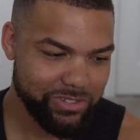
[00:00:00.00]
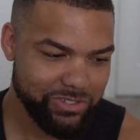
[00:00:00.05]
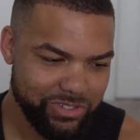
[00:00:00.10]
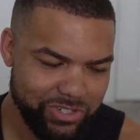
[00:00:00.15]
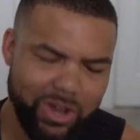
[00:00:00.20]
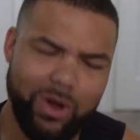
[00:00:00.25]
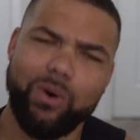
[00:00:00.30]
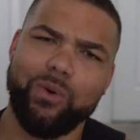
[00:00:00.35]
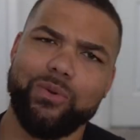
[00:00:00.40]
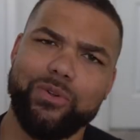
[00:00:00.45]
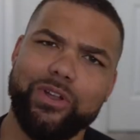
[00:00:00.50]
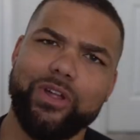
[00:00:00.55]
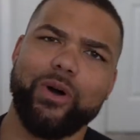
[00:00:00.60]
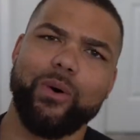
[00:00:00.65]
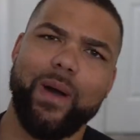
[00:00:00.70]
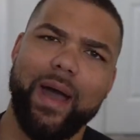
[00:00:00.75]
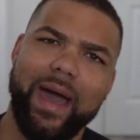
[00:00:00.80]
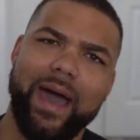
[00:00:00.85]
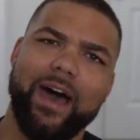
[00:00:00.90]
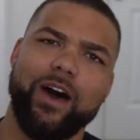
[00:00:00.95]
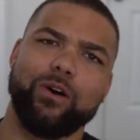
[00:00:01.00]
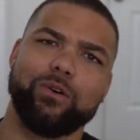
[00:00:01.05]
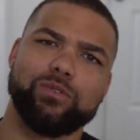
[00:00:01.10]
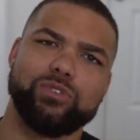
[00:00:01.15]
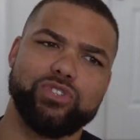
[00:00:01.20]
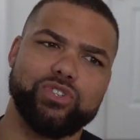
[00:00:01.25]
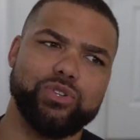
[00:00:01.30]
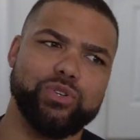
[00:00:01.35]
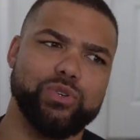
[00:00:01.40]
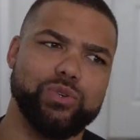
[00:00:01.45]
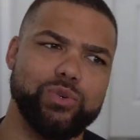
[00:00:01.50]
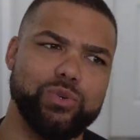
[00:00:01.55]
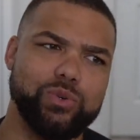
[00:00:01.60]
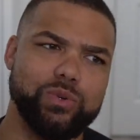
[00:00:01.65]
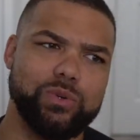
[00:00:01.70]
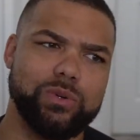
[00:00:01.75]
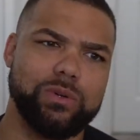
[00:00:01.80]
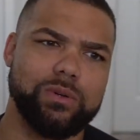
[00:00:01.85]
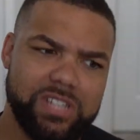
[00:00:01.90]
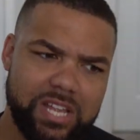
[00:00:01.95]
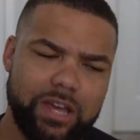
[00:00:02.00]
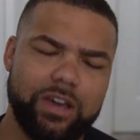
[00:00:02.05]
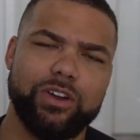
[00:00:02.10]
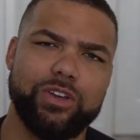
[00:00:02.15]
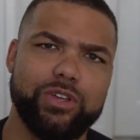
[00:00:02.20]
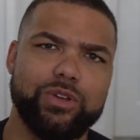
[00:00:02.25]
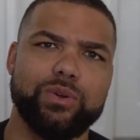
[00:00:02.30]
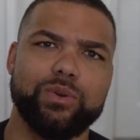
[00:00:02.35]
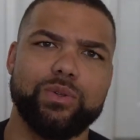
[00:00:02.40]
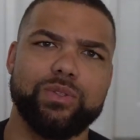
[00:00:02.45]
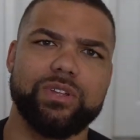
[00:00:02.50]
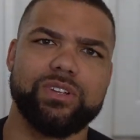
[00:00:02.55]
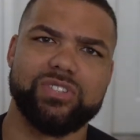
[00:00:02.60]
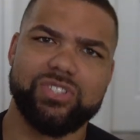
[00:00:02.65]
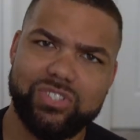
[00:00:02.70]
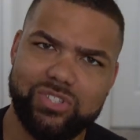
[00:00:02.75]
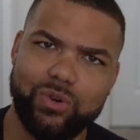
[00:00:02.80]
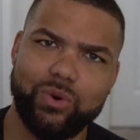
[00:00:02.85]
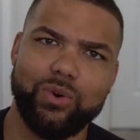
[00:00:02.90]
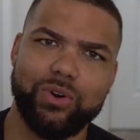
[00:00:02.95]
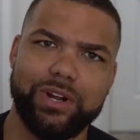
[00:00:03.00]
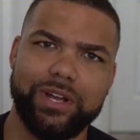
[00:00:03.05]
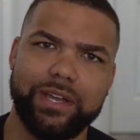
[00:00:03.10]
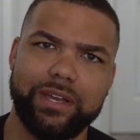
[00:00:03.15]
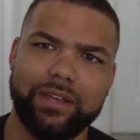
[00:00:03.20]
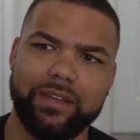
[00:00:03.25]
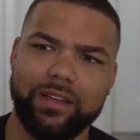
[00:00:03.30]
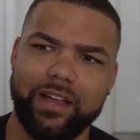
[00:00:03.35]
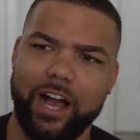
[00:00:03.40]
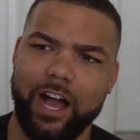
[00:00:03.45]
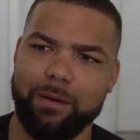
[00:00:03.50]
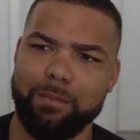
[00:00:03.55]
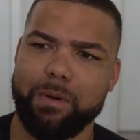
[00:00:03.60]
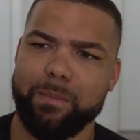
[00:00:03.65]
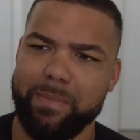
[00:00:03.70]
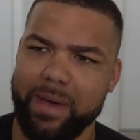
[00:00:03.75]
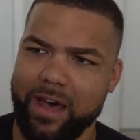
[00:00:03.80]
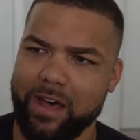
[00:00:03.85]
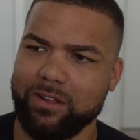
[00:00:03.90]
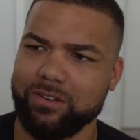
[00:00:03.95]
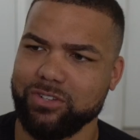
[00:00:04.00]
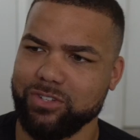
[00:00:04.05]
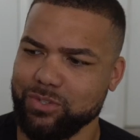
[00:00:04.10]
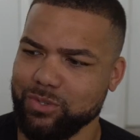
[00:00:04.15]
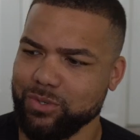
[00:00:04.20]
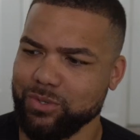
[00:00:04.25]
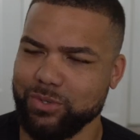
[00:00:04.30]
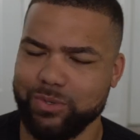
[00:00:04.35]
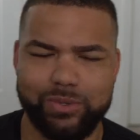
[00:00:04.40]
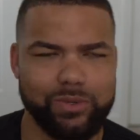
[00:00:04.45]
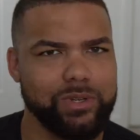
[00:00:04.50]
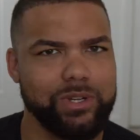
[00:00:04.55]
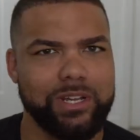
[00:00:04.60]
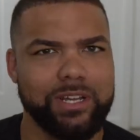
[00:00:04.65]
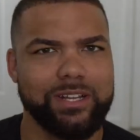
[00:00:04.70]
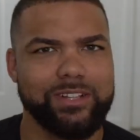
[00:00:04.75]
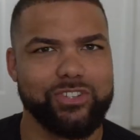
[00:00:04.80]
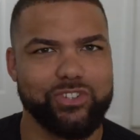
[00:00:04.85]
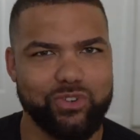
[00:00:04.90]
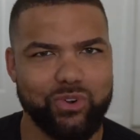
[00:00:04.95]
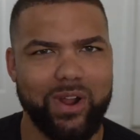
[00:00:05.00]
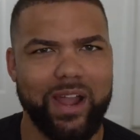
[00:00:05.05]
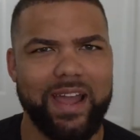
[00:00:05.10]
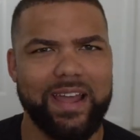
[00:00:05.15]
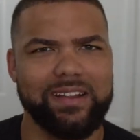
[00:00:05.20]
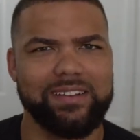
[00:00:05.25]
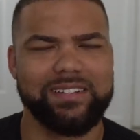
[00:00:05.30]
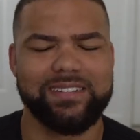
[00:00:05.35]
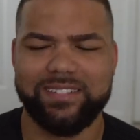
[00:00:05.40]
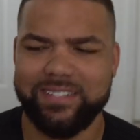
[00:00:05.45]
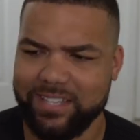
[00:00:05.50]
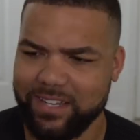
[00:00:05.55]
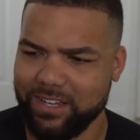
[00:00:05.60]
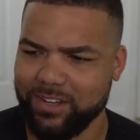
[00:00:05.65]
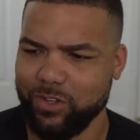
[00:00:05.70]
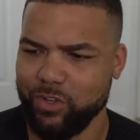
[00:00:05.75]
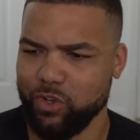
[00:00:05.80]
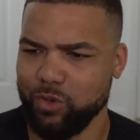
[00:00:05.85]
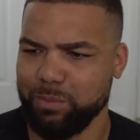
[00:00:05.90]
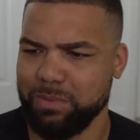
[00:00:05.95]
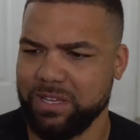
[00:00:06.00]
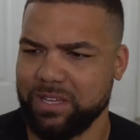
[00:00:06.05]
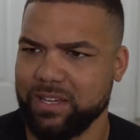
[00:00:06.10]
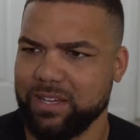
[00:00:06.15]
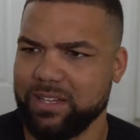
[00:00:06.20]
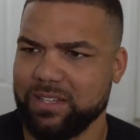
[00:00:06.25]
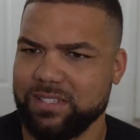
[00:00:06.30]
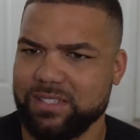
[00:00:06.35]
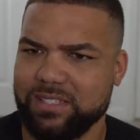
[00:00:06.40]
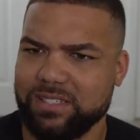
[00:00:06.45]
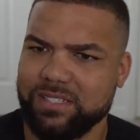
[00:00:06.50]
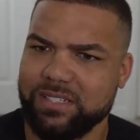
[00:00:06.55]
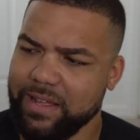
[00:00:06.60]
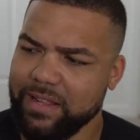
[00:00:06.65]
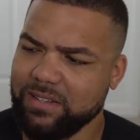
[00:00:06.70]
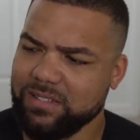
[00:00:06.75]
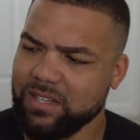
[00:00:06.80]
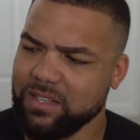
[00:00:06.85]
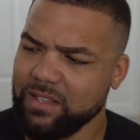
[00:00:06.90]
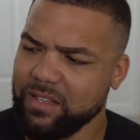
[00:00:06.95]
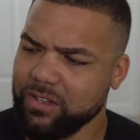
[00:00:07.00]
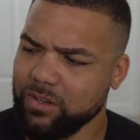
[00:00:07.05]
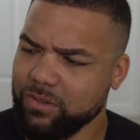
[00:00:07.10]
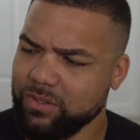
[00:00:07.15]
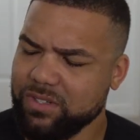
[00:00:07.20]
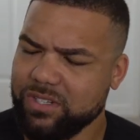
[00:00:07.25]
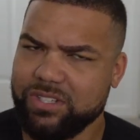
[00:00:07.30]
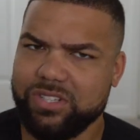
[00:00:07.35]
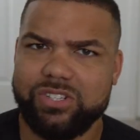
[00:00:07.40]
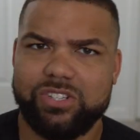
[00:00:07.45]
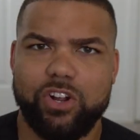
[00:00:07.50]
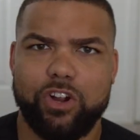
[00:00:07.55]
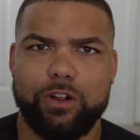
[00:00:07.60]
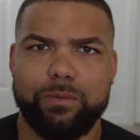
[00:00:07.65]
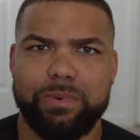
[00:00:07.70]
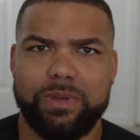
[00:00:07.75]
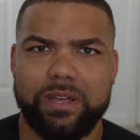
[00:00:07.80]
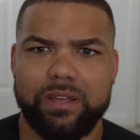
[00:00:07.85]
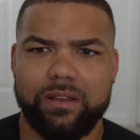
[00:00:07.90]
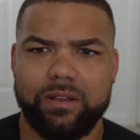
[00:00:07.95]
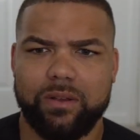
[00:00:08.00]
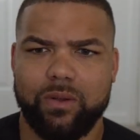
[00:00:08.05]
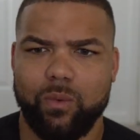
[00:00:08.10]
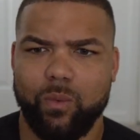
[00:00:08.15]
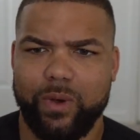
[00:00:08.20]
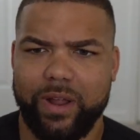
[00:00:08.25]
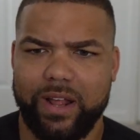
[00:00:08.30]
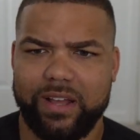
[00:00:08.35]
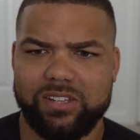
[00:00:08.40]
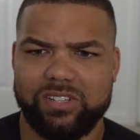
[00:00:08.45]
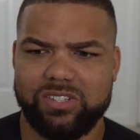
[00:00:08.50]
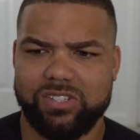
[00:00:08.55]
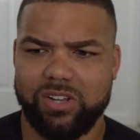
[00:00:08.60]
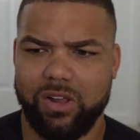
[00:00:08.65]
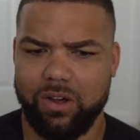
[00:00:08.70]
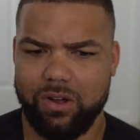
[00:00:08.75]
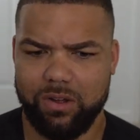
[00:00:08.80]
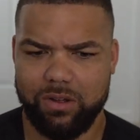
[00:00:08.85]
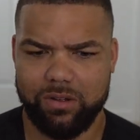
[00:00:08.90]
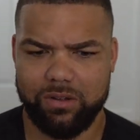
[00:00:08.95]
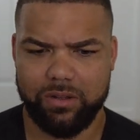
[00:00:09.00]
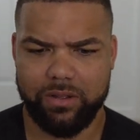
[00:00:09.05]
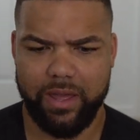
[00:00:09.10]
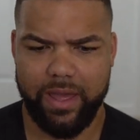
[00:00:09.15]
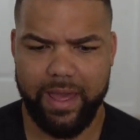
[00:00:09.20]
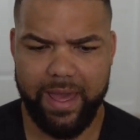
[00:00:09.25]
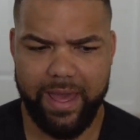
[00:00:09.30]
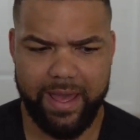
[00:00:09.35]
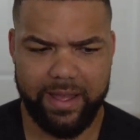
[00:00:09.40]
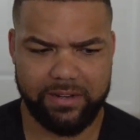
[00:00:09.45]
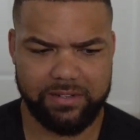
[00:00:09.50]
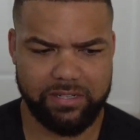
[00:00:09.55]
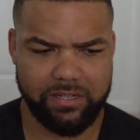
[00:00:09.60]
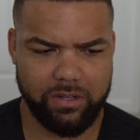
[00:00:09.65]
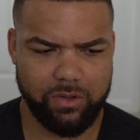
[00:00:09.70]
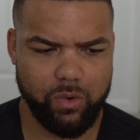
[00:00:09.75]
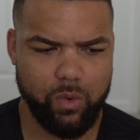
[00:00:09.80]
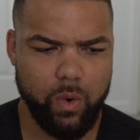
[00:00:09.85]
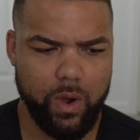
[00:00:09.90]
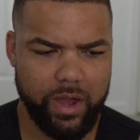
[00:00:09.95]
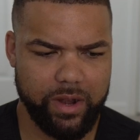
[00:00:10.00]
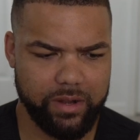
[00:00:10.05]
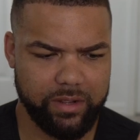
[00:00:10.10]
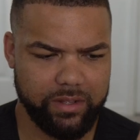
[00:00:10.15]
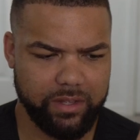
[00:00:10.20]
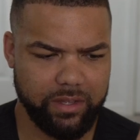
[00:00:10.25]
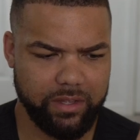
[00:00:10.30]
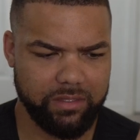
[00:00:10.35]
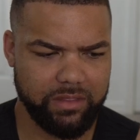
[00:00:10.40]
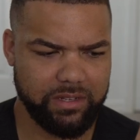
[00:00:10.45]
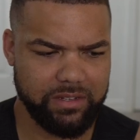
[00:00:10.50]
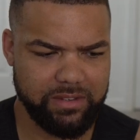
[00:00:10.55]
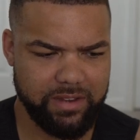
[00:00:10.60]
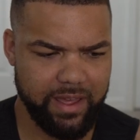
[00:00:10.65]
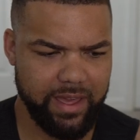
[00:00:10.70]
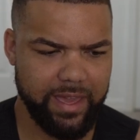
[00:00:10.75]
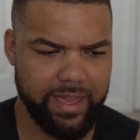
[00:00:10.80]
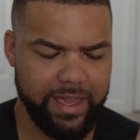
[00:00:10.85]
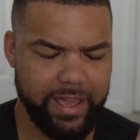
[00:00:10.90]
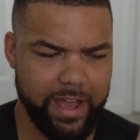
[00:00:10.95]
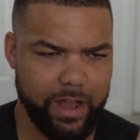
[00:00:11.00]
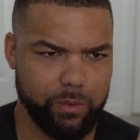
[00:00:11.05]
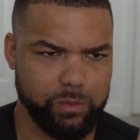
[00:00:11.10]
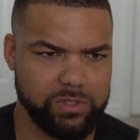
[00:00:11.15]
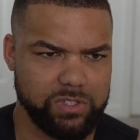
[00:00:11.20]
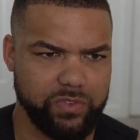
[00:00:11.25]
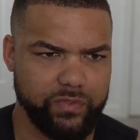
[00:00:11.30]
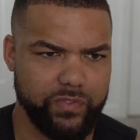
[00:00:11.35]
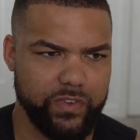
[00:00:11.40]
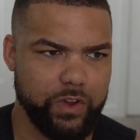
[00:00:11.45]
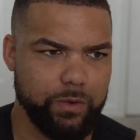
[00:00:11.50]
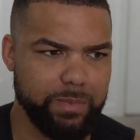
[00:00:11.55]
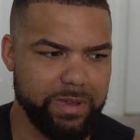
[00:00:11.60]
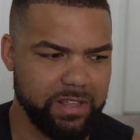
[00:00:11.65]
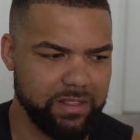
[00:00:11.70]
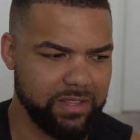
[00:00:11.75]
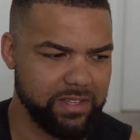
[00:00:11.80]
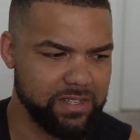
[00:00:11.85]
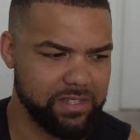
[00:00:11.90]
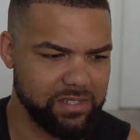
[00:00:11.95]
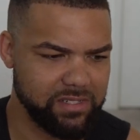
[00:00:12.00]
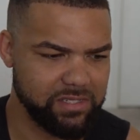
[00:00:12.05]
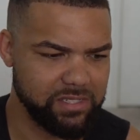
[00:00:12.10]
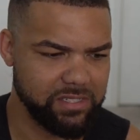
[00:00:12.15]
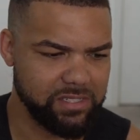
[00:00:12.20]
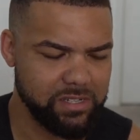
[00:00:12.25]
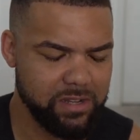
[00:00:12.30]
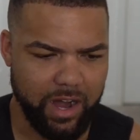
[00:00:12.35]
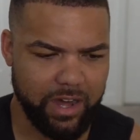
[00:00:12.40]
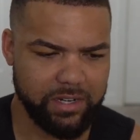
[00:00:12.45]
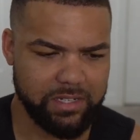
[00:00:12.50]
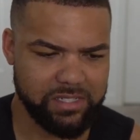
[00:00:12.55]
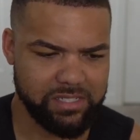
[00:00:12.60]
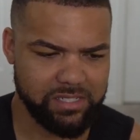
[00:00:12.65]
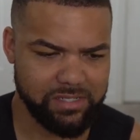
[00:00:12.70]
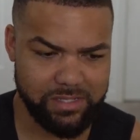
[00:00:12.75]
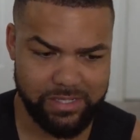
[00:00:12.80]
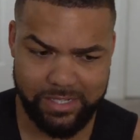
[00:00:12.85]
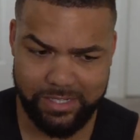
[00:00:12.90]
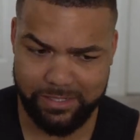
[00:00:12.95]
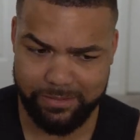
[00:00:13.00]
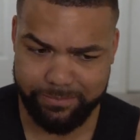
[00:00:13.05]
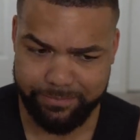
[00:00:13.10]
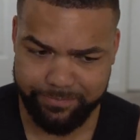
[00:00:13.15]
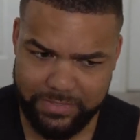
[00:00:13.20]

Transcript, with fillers: don't know how to tell you the story I'm about to try to tell you, because it's a little disturbing what I saw at Aquatica the day I was filming this. Honestly,